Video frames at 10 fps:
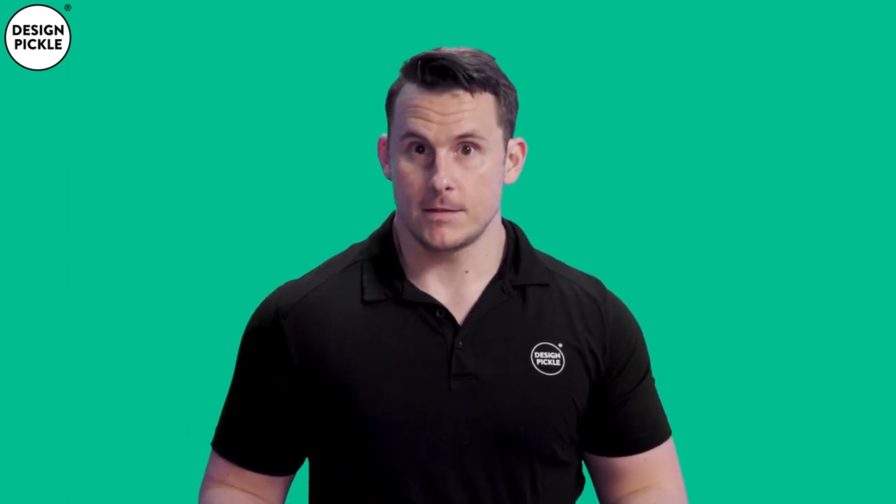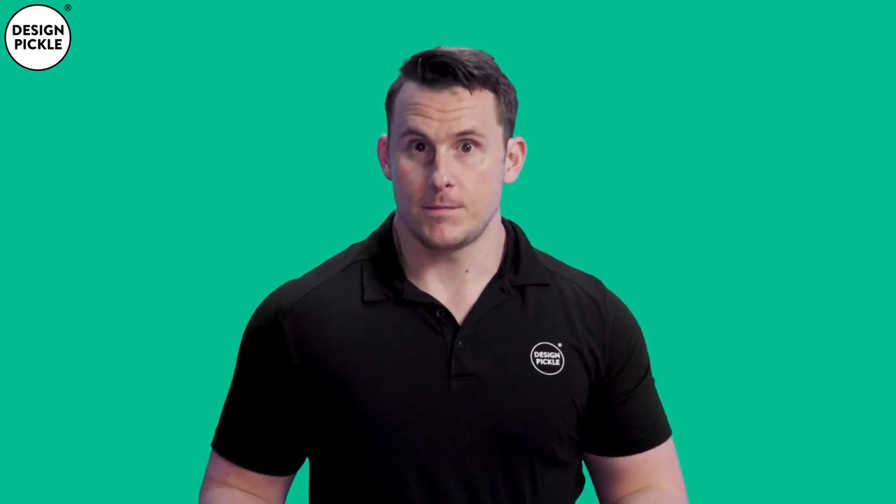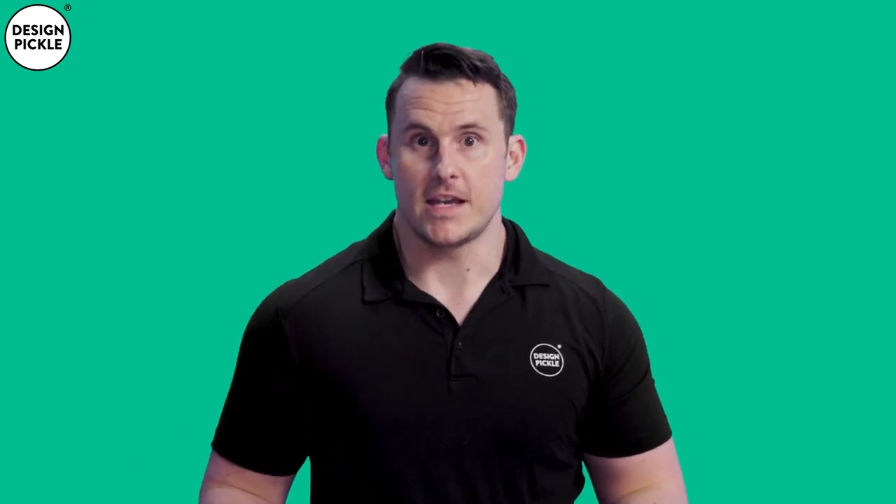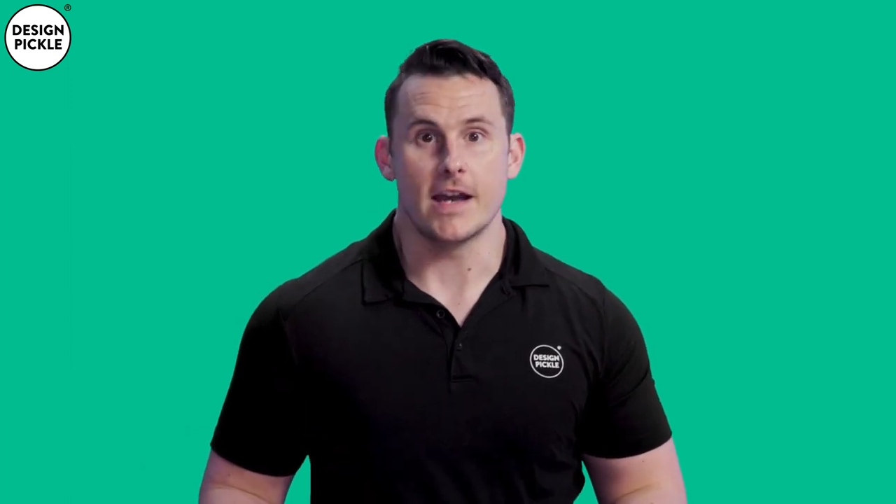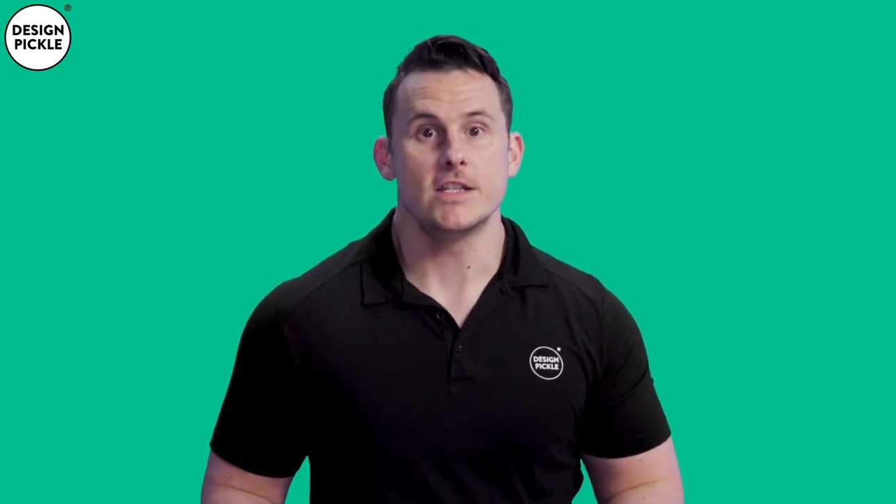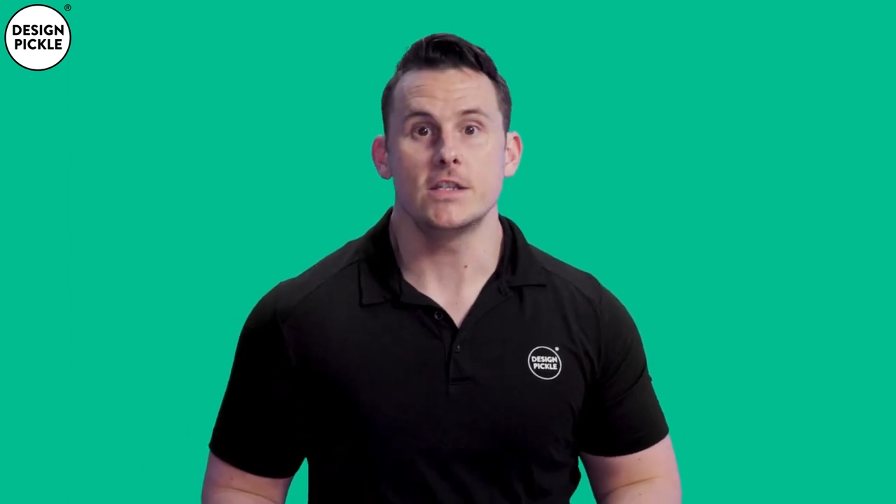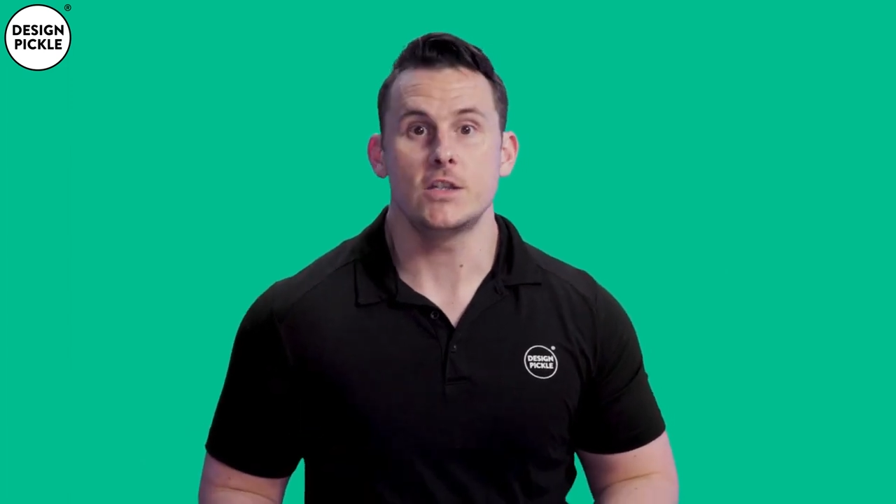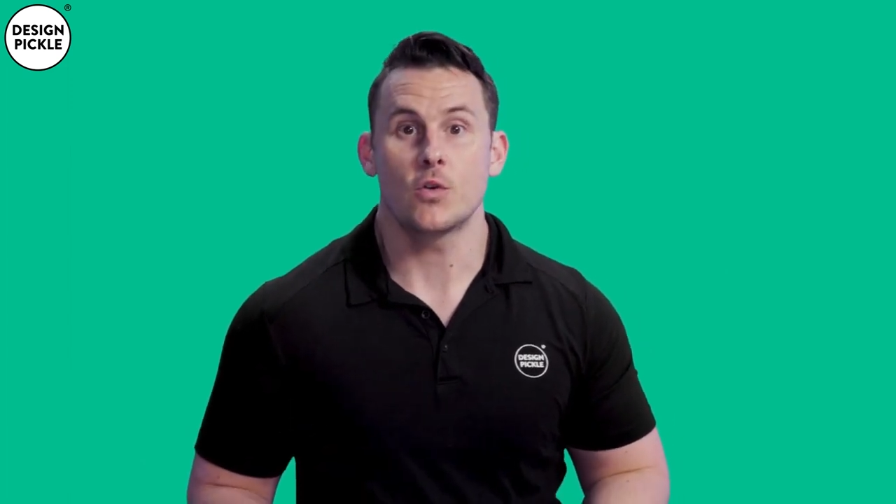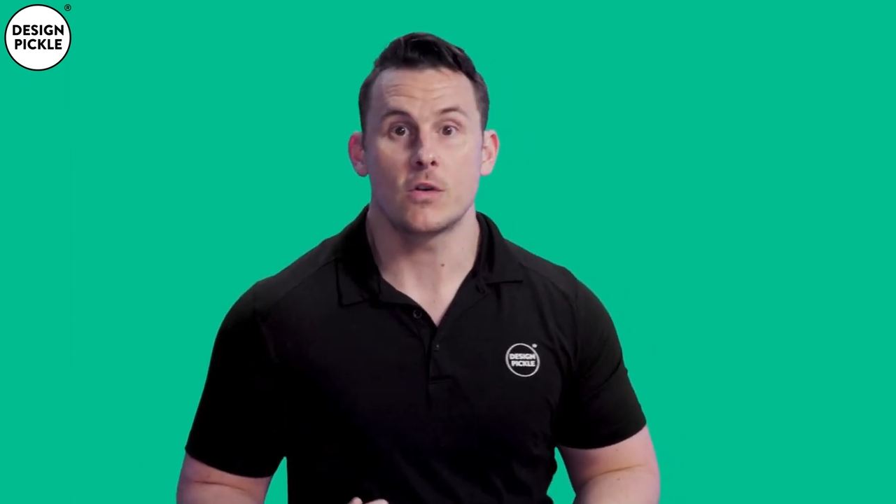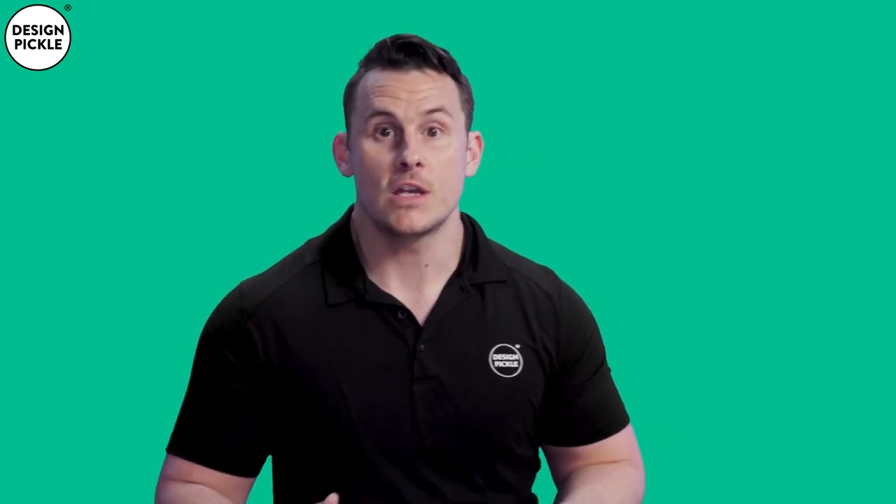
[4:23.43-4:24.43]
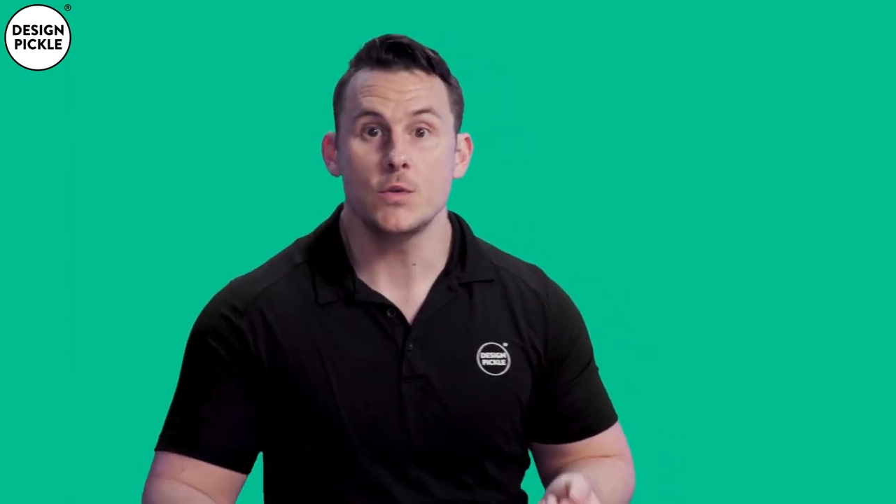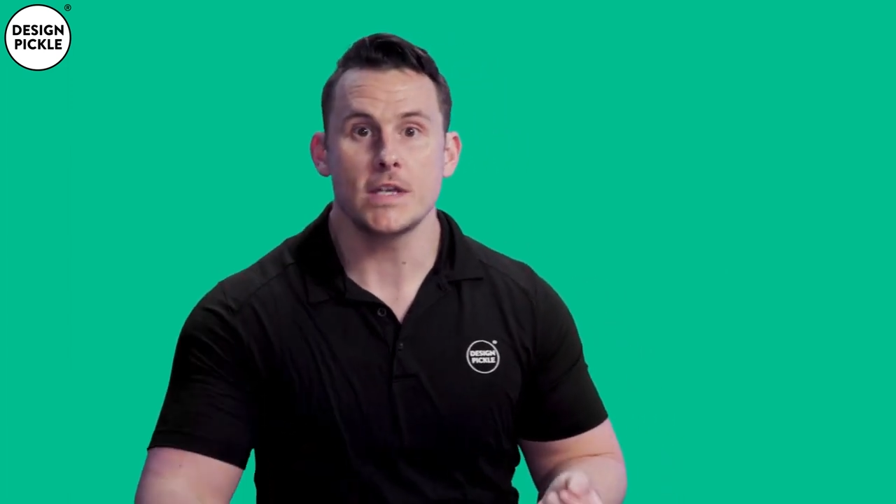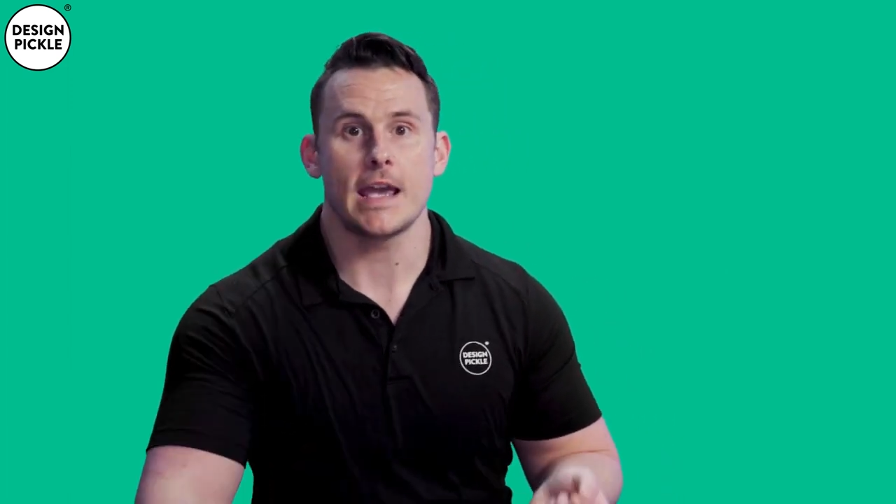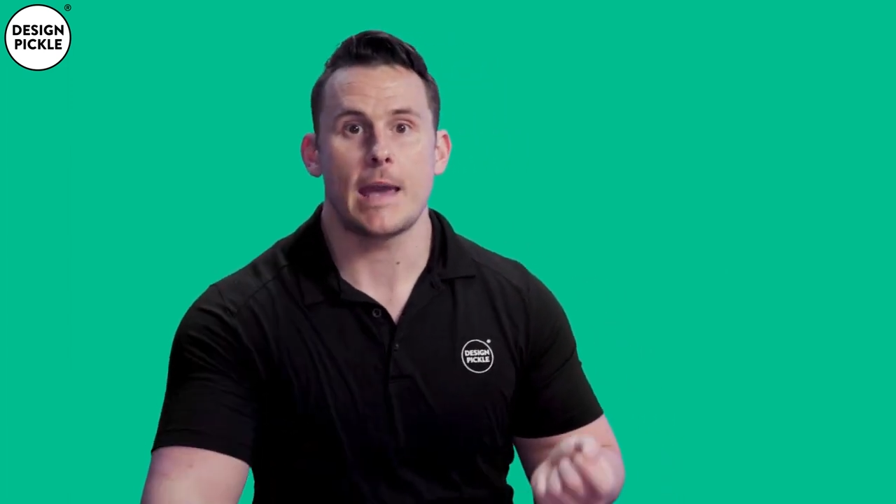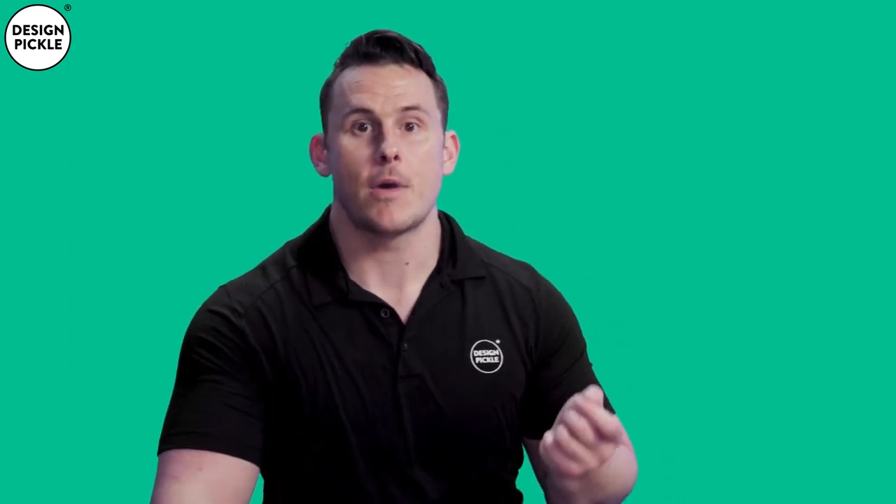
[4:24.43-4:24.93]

Because you're using a